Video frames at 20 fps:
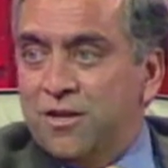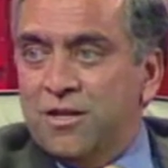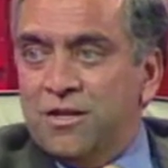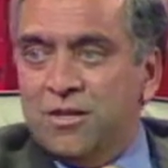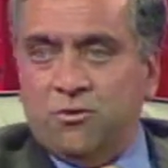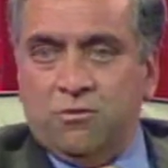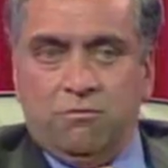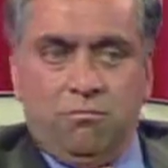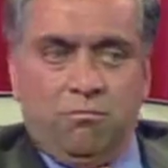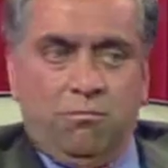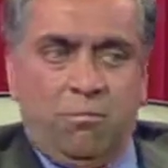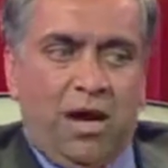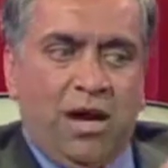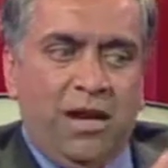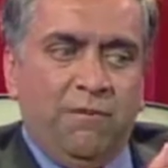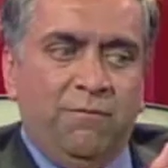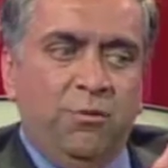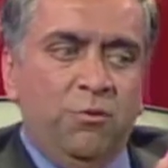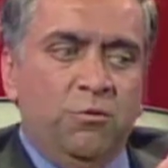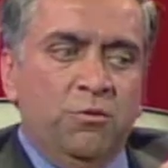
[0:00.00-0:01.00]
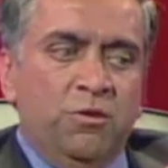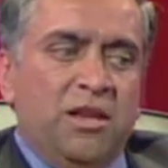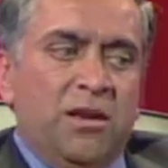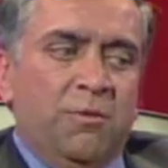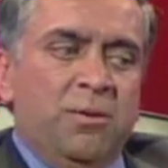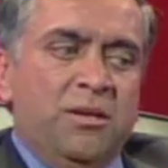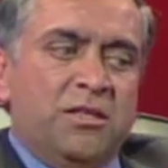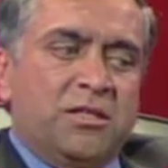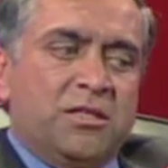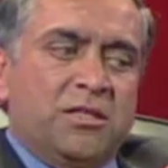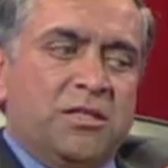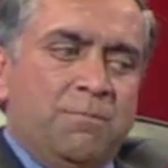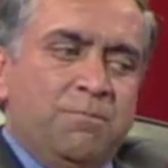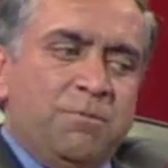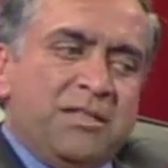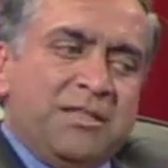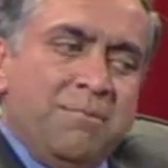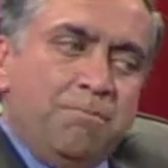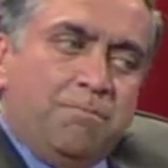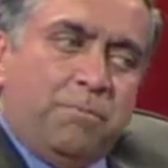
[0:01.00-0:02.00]
So my view is there'll be some
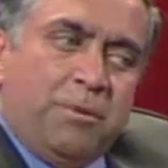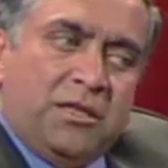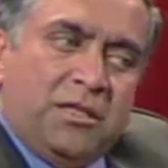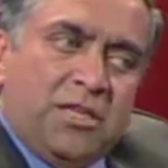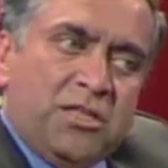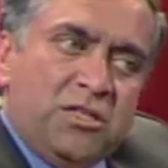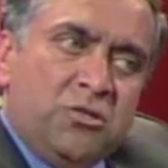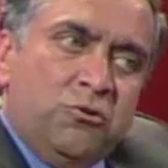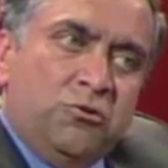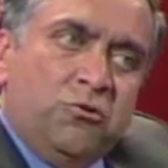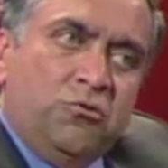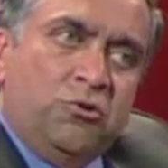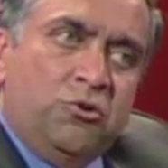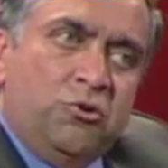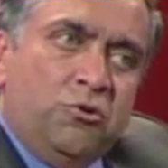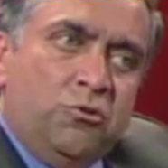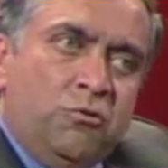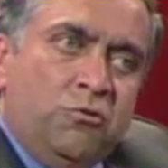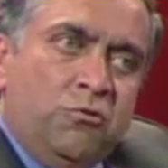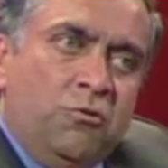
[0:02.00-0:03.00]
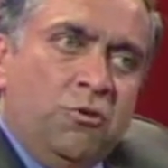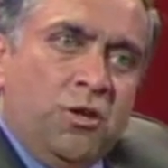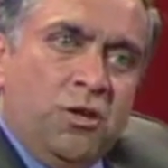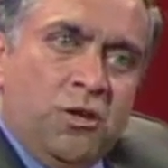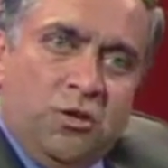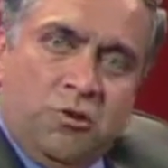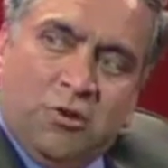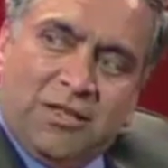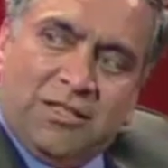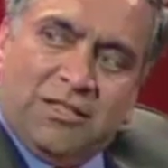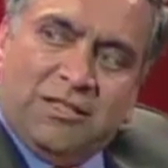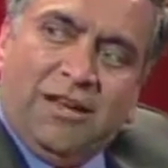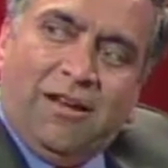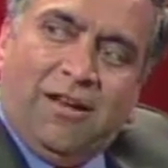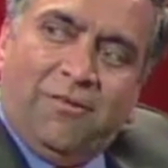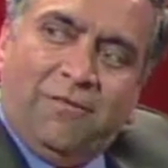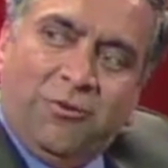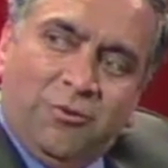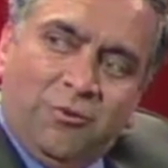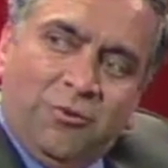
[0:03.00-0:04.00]
simple things you could do
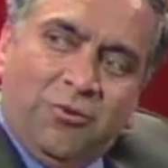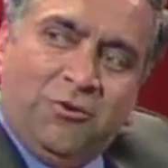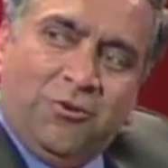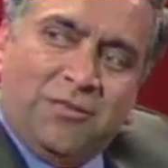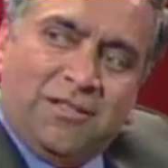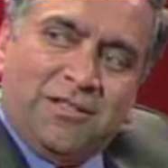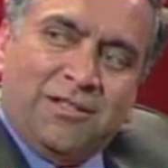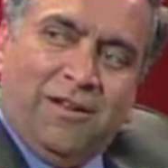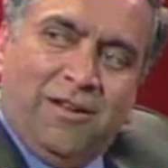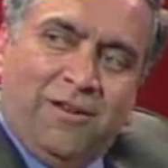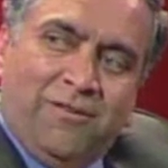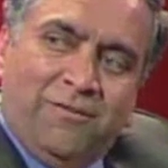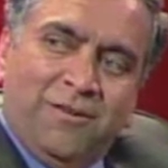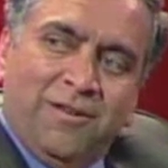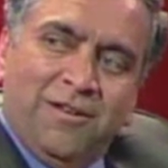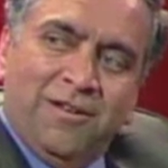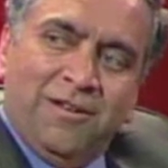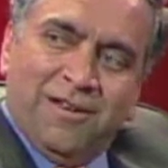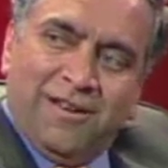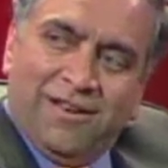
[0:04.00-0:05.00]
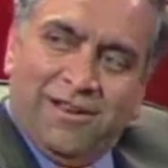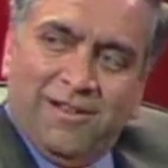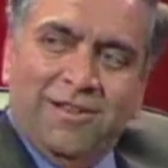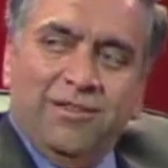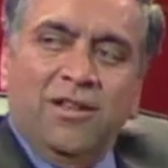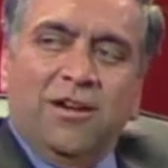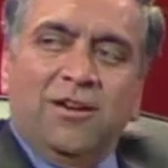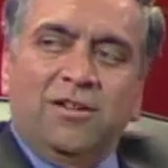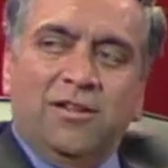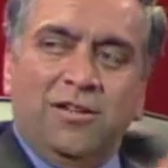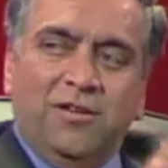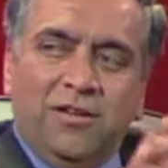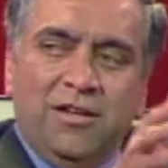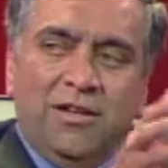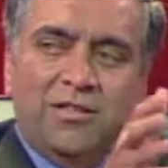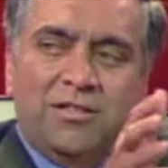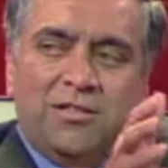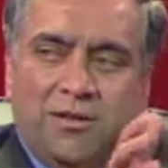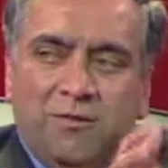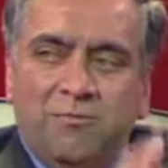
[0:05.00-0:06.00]
yourself, do it yourself. Then there is a real
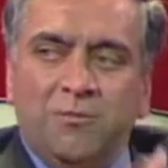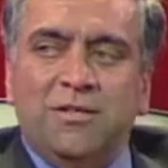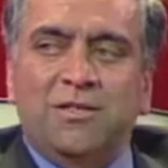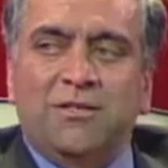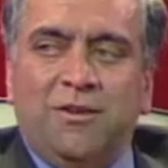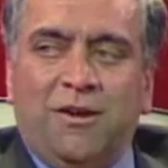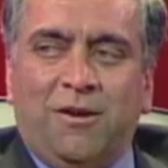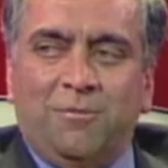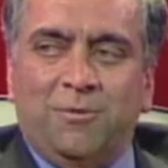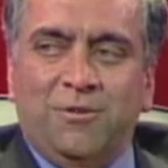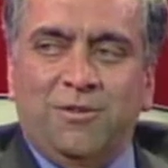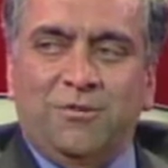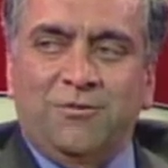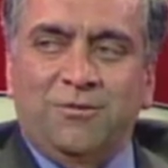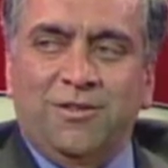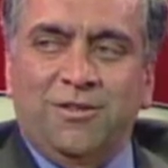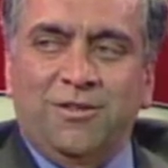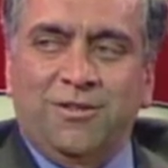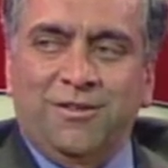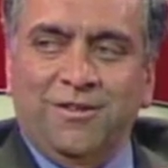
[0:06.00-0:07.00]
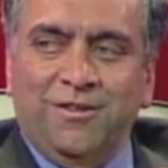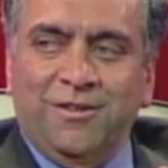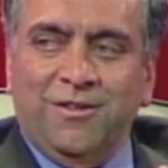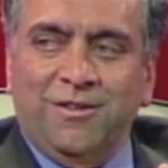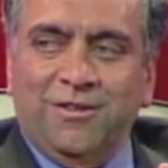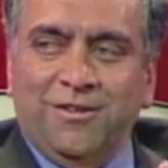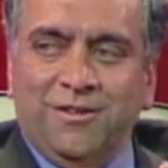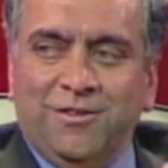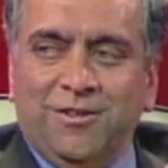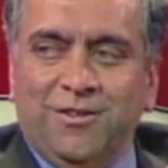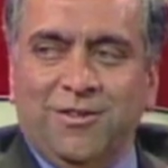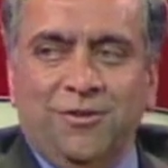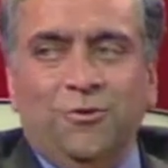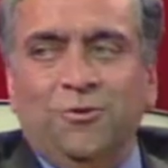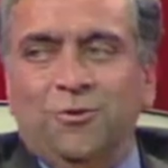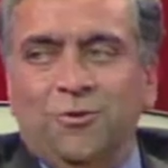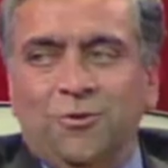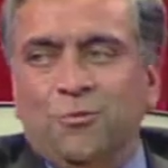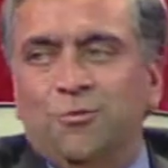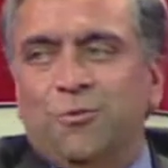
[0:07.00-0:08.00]
services opportunity that
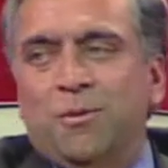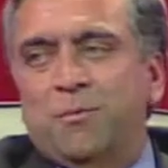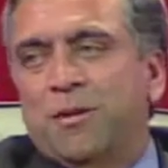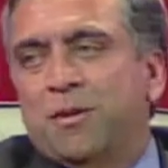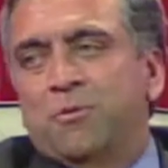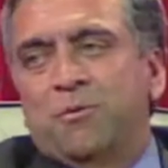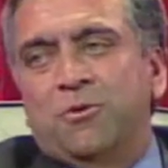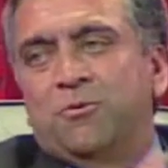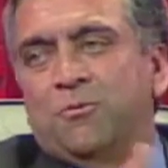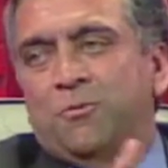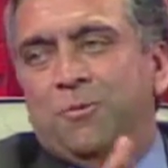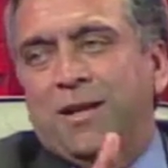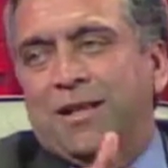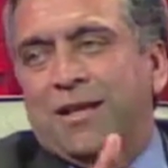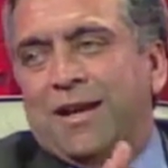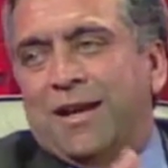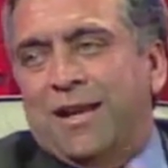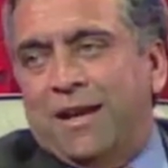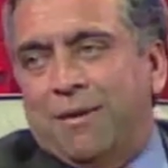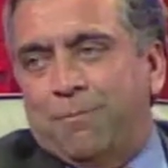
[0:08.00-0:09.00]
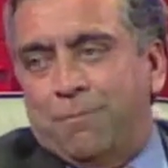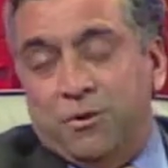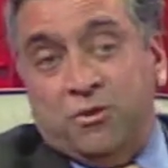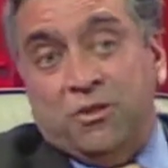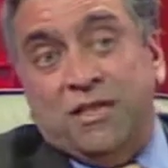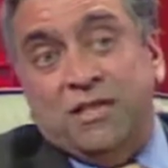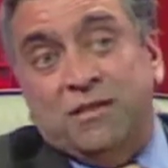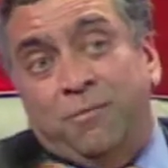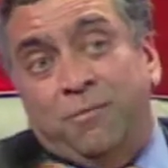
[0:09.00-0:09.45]
you will be able to make that happen. So as a